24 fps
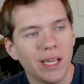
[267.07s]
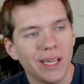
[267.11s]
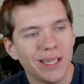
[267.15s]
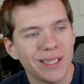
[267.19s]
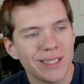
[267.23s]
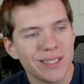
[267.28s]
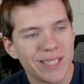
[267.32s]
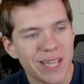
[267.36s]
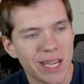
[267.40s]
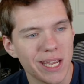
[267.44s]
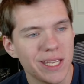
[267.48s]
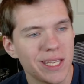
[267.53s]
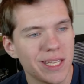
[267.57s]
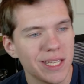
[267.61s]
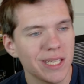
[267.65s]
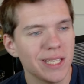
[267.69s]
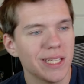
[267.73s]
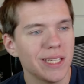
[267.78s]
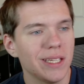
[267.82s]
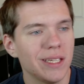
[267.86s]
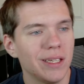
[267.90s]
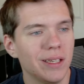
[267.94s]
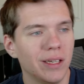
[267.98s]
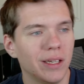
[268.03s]

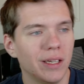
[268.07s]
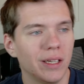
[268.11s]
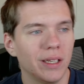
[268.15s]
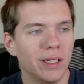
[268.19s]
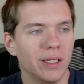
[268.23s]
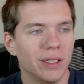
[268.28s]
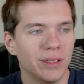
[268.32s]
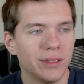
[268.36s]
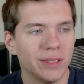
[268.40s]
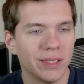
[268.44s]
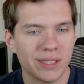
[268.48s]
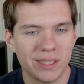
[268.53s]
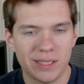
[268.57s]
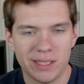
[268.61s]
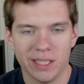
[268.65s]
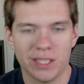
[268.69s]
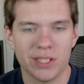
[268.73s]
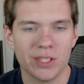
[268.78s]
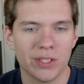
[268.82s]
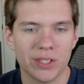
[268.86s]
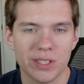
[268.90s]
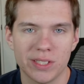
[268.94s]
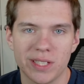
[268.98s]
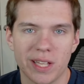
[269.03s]
taking the
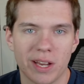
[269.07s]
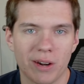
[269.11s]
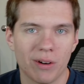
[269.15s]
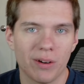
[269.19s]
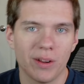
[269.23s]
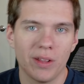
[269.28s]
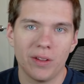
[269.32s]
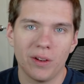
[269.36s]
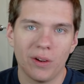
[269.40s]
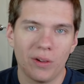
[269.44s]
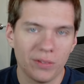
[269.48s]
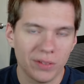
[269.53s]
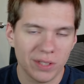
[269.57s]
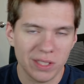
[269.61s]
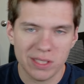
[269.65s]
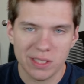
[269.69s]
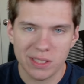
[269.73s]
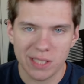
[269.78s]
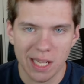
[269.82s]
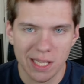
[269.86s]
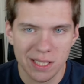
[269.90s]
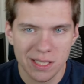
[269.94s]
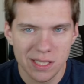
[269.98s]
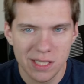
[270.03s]
stickers that are in all these
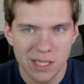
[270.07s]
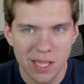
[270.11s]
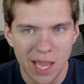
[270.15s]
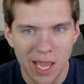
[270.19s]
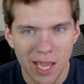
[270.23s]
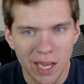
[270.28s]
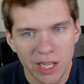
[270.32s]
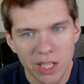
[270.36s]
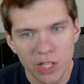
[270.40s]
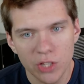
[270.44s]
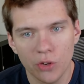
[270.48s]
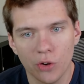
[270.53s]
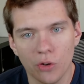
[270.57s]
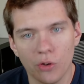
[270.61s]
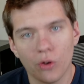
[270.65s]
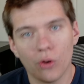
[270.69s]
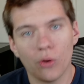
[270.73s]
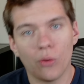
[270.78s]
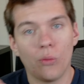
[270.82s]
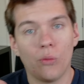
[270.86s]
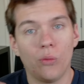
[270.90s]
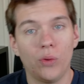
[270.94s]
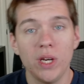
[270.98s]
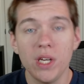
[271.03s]
sets and either
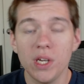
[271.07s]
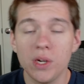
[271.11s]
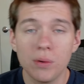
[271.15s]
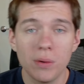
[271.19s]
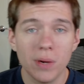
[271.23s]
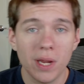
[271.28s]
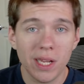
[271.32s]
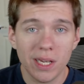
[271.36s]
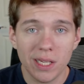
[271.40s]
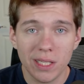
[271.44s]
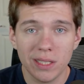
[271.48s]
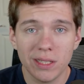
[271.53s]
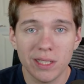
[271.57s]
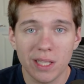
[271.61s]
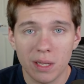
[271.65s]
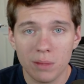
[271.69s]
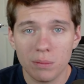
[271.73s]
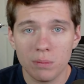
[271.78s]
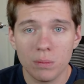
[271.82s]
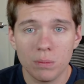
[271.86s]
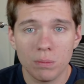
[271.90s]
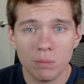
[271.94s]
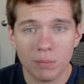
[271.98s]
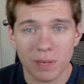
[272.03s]
recreating
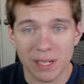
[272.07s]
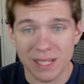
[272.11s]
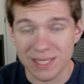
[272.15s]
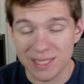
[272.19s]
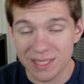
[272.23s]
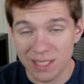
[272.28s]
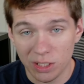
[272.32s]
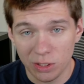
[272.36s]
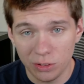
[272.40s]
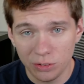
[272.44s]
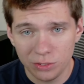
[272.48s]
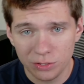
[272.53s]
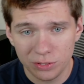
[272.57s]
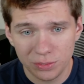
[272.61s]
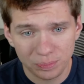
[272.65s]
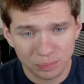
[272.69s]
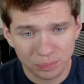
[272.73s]
them myself.